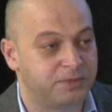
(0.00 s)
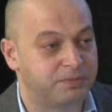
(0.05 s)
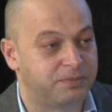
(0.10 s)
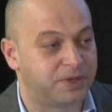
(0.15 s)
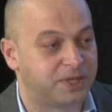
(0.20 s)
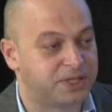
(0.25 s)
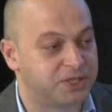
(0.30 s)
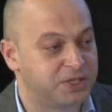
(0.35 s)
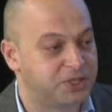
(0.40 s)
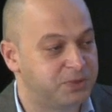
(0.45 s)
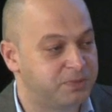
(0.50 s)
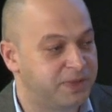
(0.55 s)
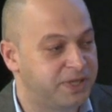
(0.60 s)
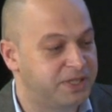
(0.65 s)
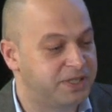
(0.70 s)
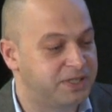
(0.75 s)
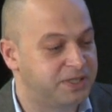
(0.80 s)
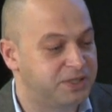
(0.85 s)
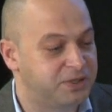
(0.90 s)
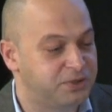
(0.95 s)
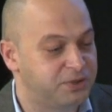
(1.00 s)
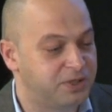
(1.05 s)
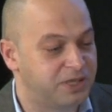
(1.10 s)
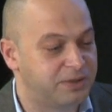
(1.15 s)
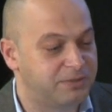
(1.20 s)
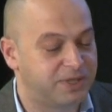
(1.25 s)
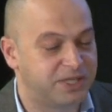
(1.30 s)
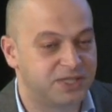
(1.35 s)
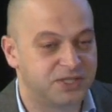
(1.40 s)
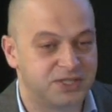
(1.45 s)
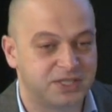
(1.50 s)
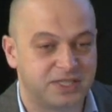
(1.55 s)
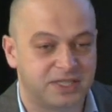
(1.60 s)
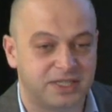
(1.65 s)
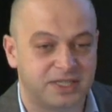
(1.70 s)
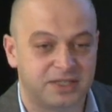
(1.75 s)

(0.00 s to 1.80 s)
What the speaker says: participated in nuclear medicine,